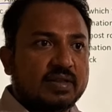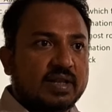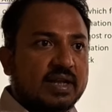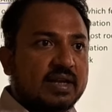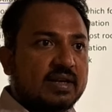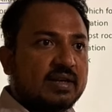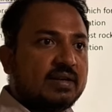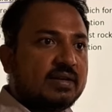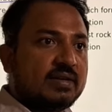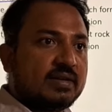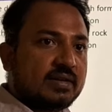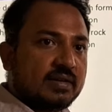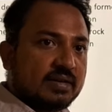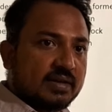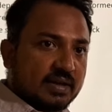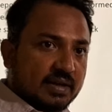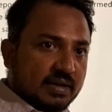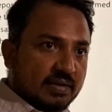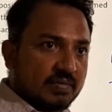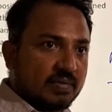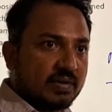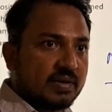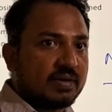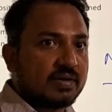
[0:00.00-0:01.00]
Then
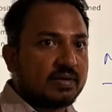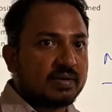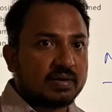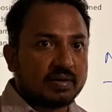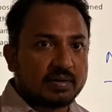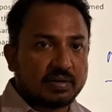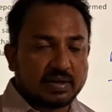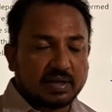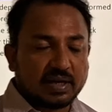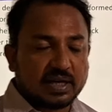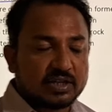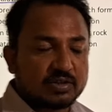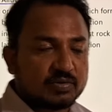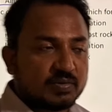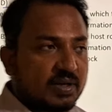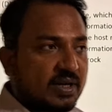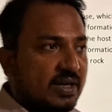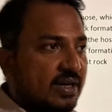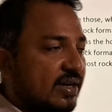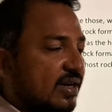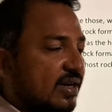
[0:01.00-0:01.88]
it will gradually